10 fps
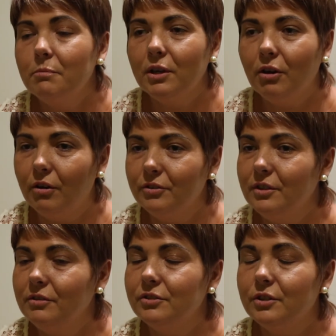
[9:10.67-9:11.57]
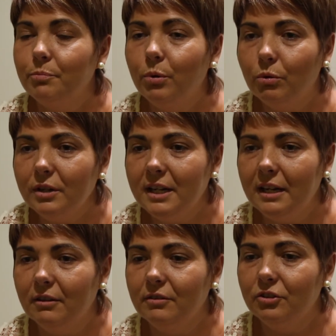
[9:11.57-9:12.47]
because the support
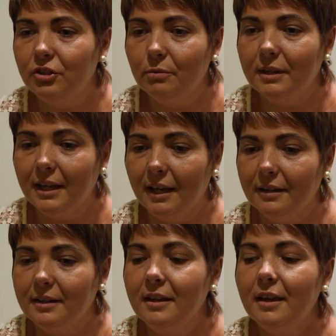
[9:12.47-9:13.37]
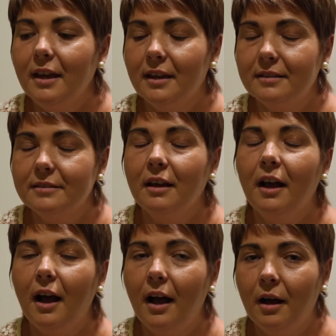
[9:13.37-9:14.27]
here that you will get is
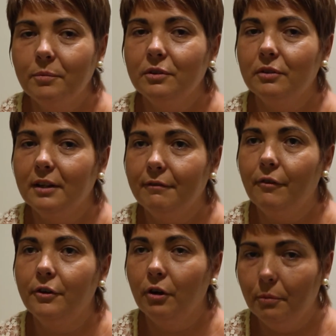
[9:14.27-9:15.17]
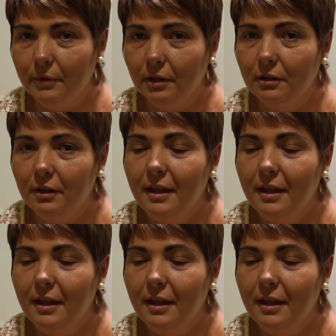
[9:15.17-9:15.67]
absolutely phenomenal.